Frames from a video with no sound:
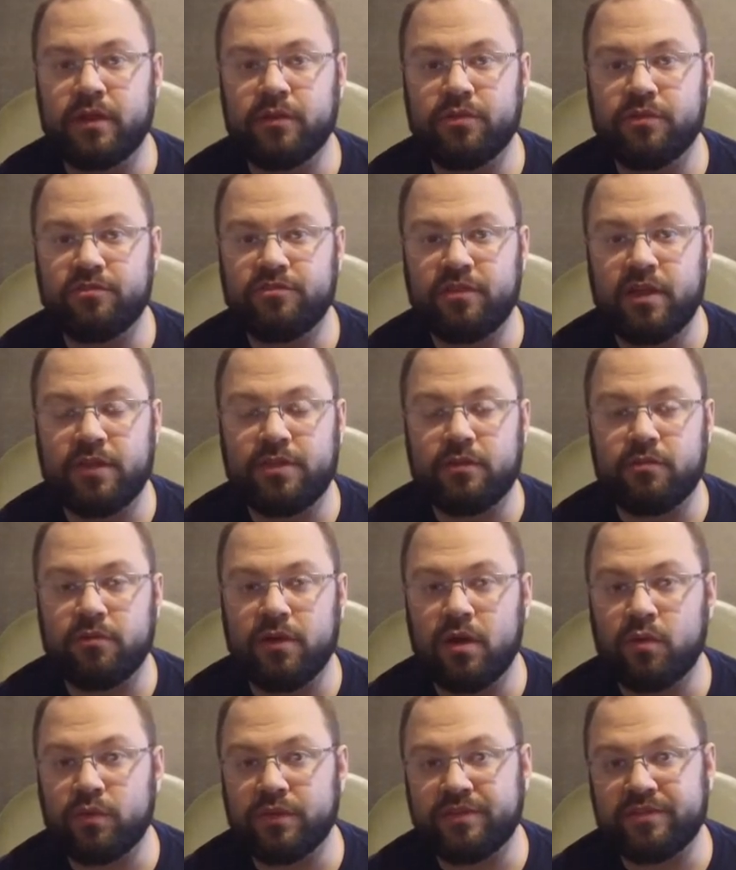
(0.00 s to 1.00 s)
There's nothing
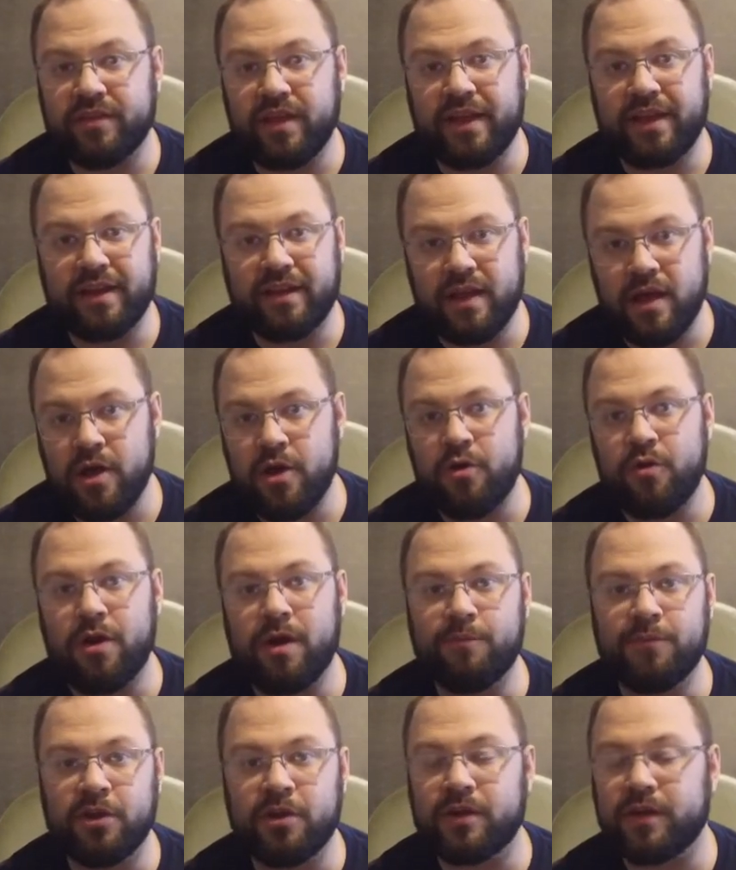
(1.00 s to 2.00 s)
wrong with saying, no,
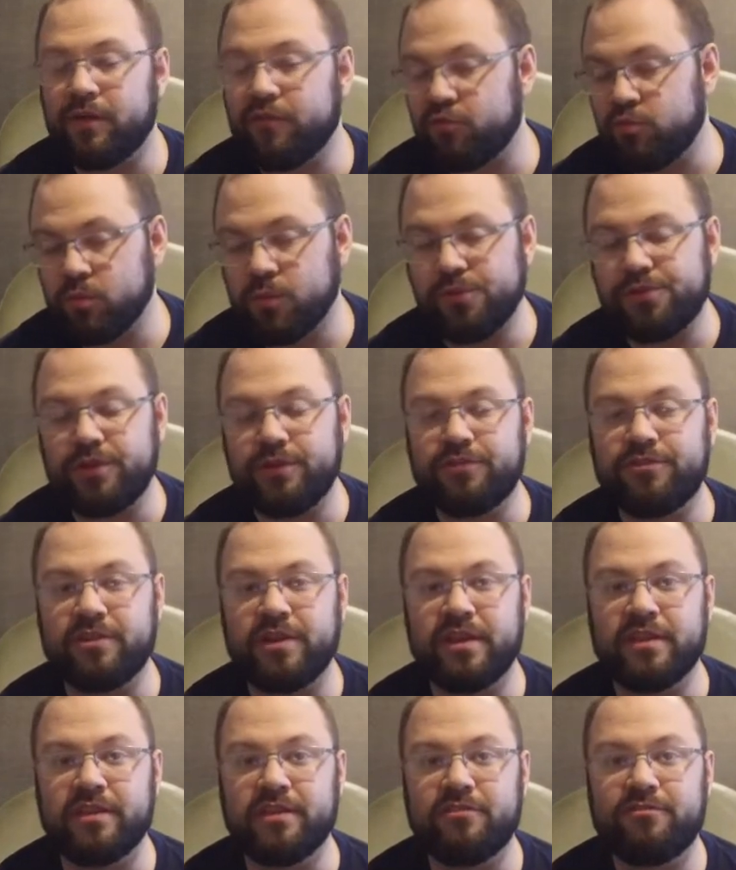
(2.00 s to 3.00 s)
I'm not comfortable with you
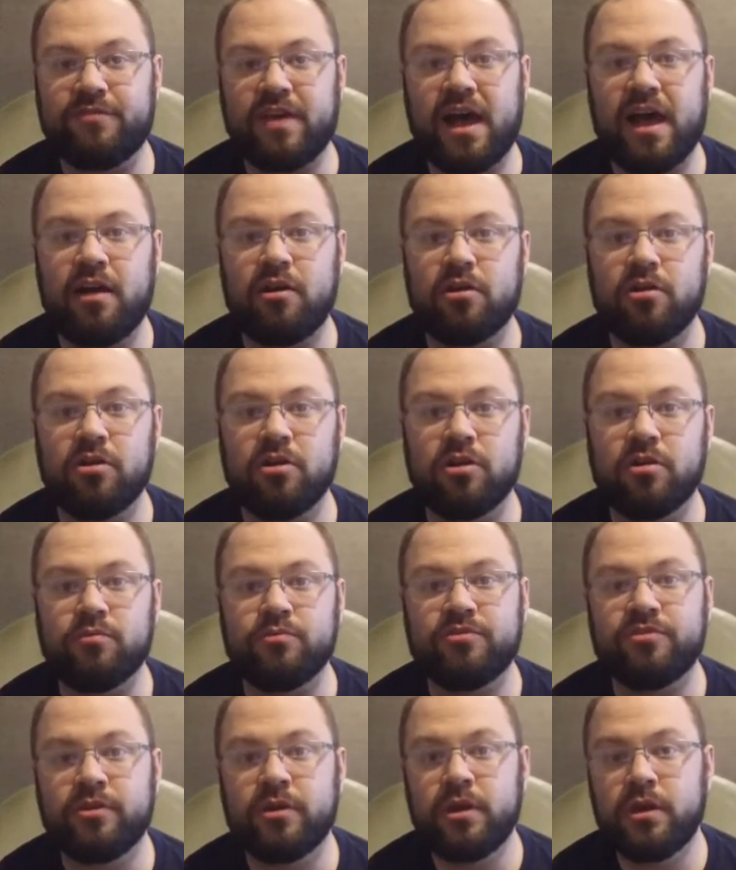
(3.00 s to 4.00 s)
seeing these firearms,